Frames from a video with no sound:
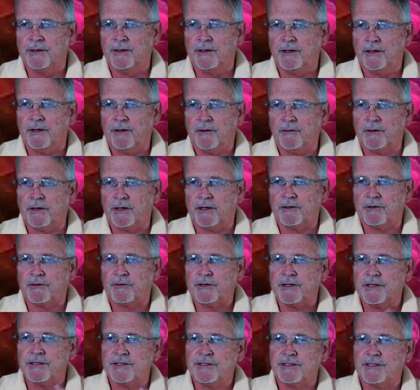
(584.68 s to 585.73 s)
Okay,
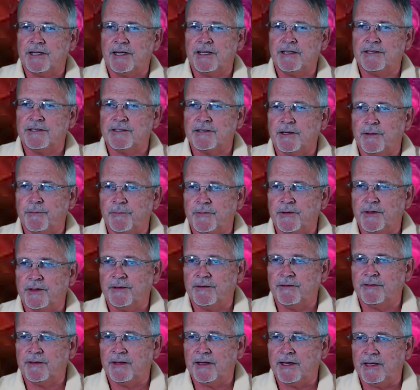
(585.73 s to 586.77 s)
Chris said something
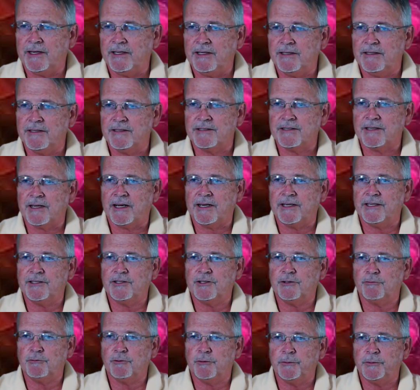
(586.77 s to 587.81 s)
that he decided
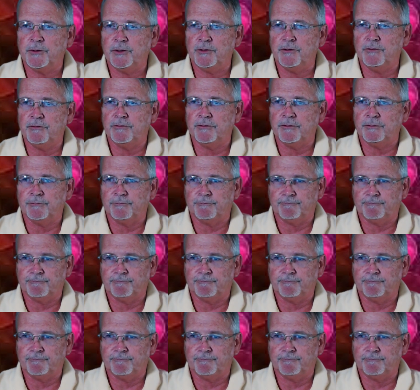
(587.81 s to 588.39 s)
to remove.